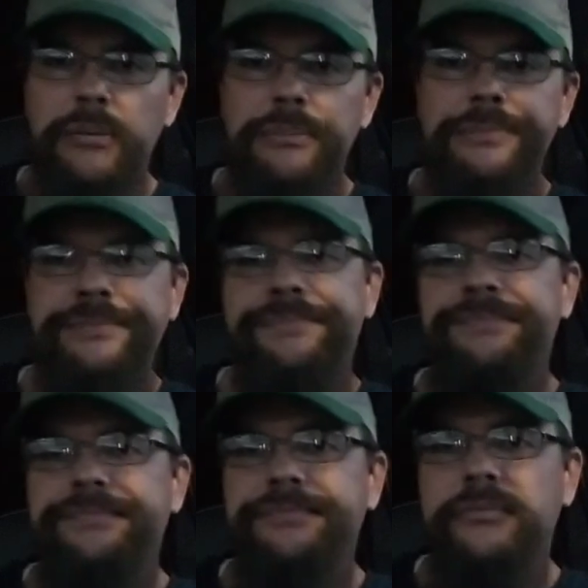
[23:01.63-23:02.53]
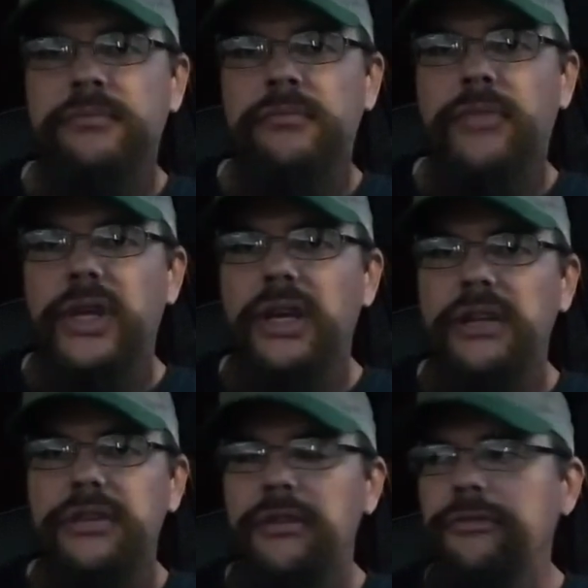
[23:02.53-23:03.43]
up
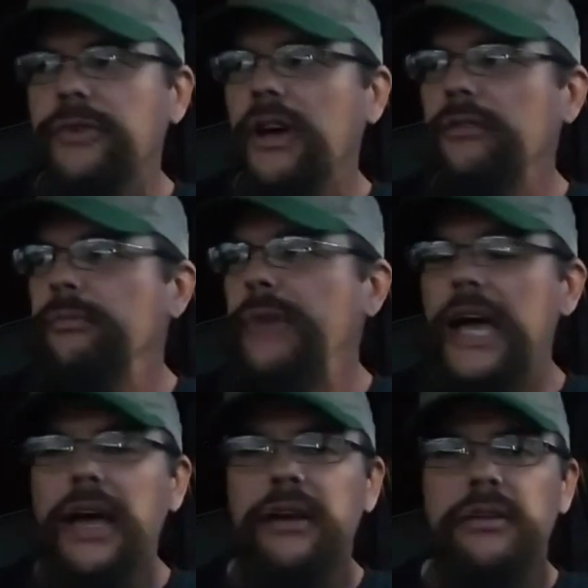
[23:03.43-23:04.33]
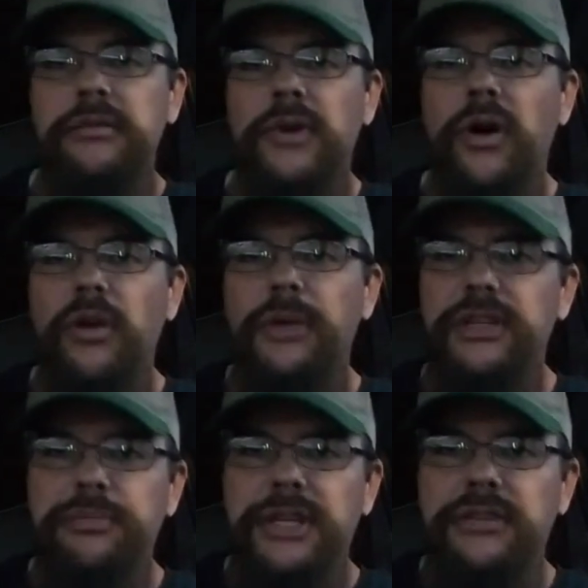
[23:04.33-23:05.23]
because of, of bad home
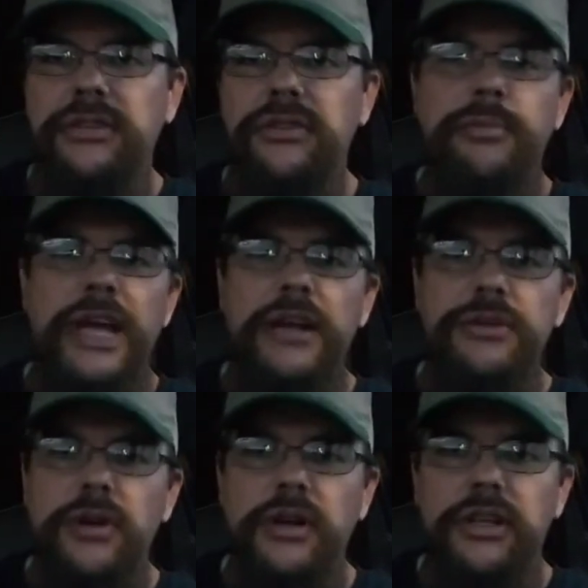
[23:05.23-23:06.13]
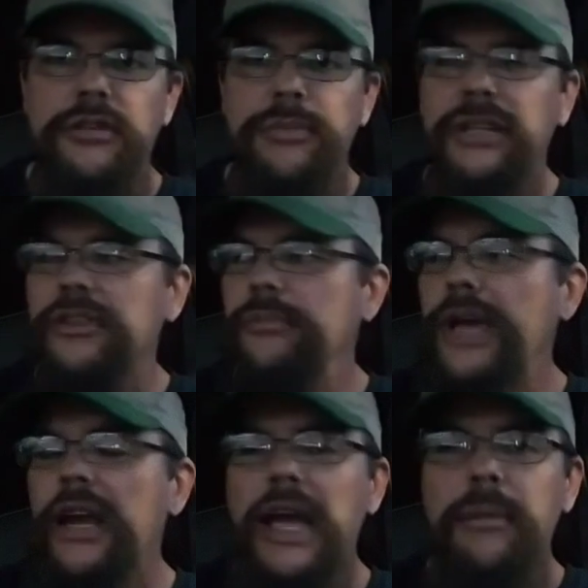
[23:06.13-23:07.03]
expenses or bad truck expenses,
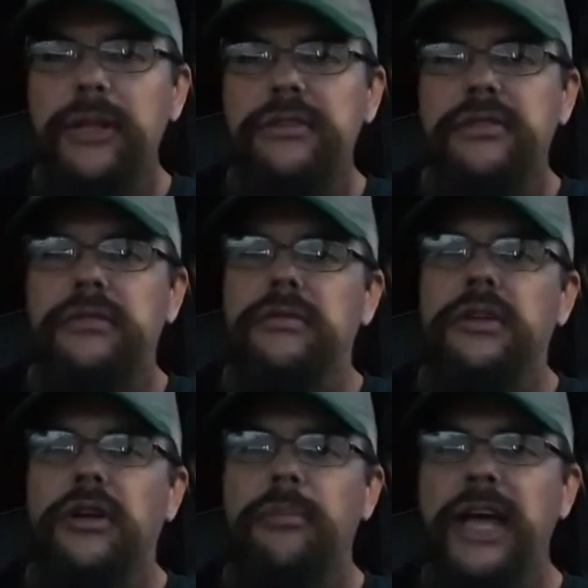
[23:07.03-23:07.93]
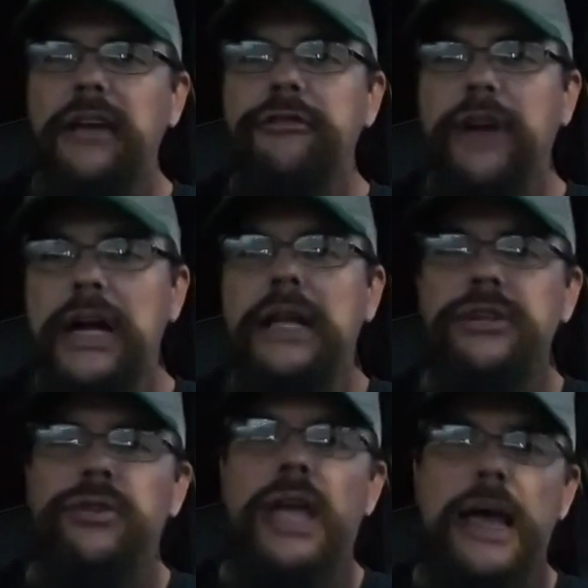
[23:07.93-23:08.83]
bad habits, you know, bad
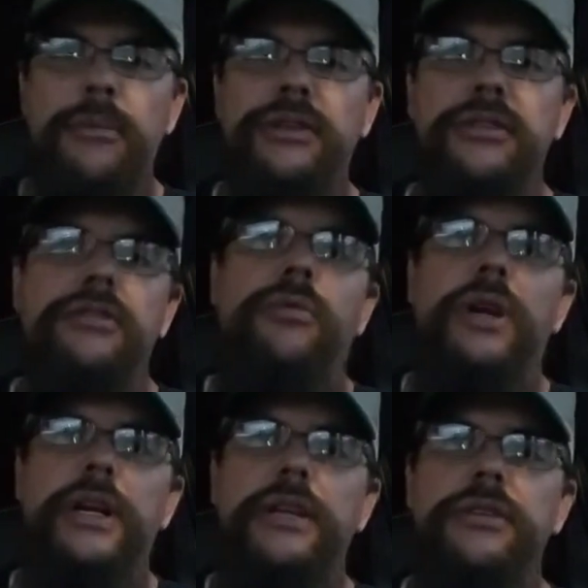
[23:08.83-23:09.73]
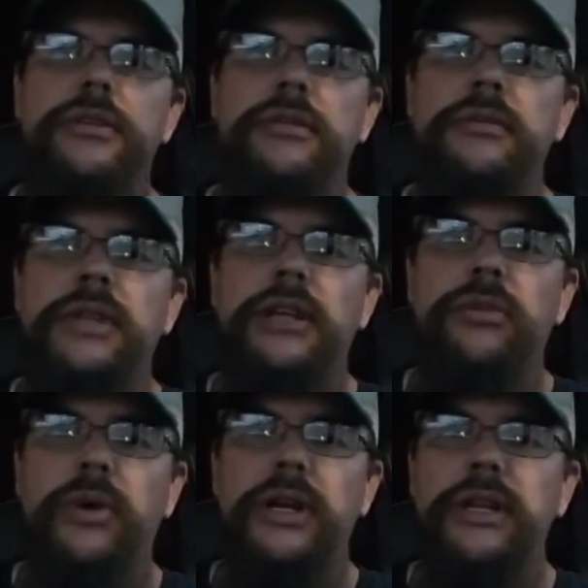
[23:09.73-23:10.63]
financial habits is what it is.
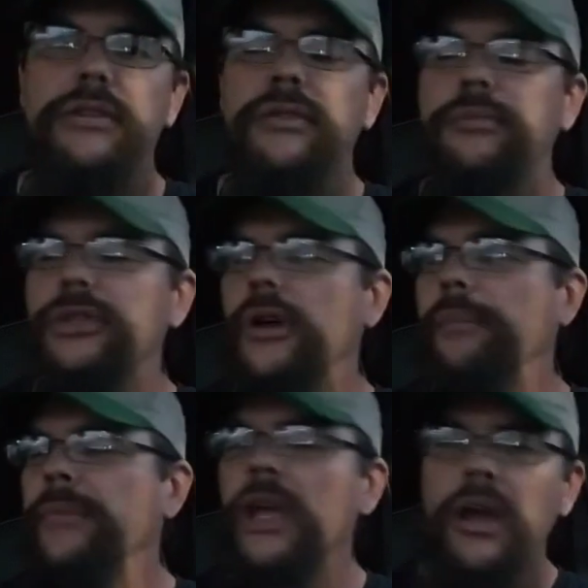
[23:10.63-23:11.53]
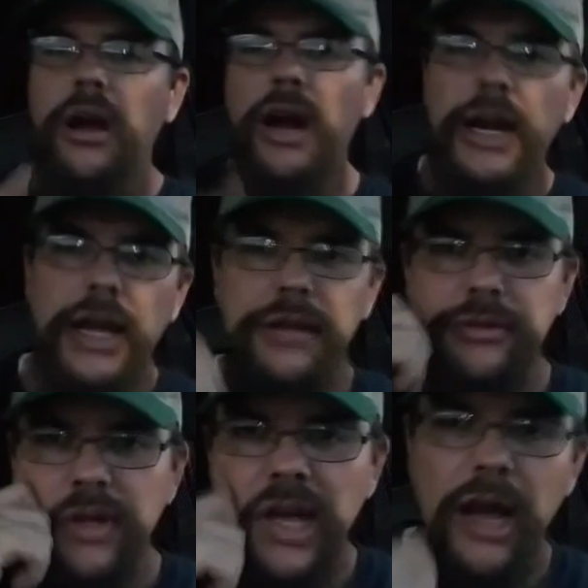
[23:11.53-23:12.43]
That's what it is. So, all right,
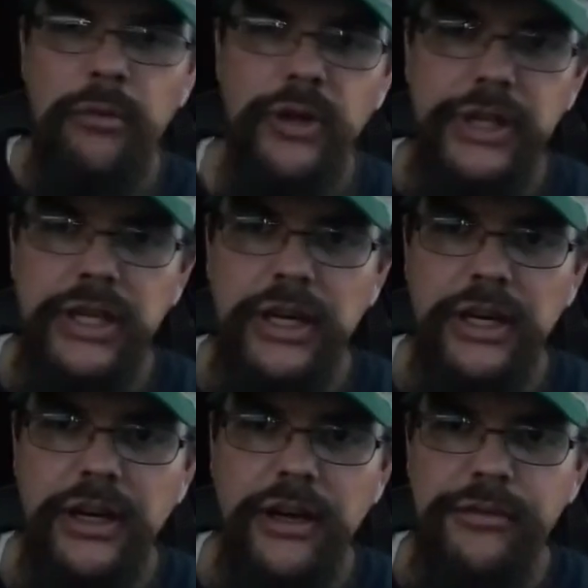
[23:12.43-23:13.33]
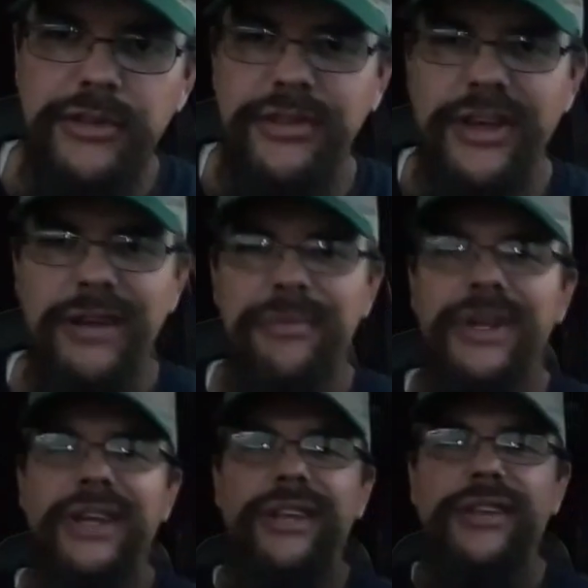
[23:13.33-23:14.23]
guys, I'm really cutting it off this time.
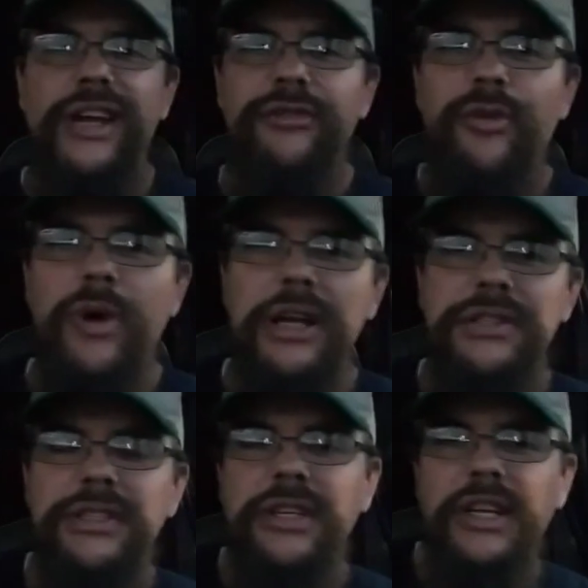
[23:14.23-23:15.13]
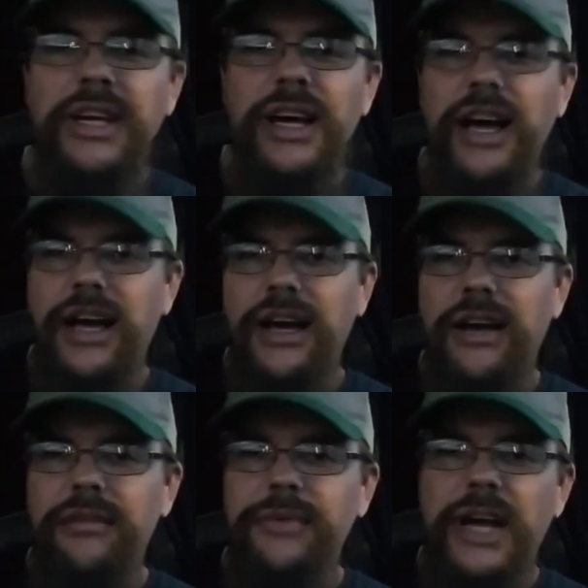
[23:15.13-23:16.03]
Thanks for watching.
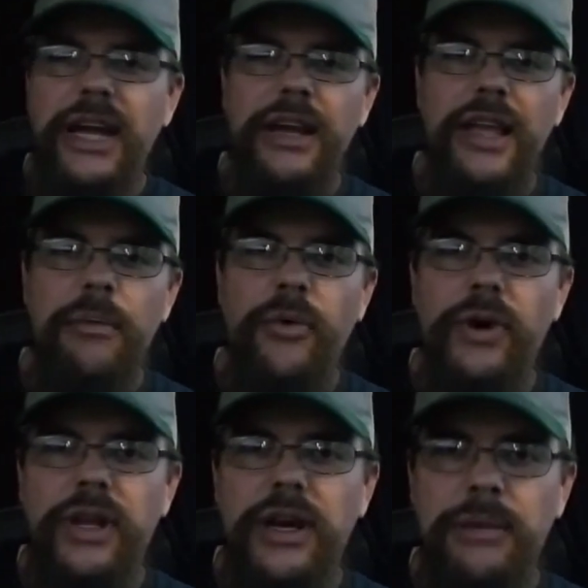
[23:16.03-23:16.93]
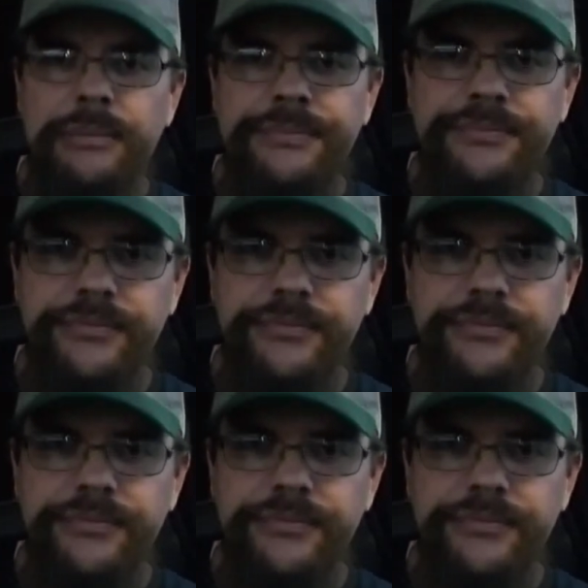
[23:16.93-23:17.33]
Uh, I got a lot more to come.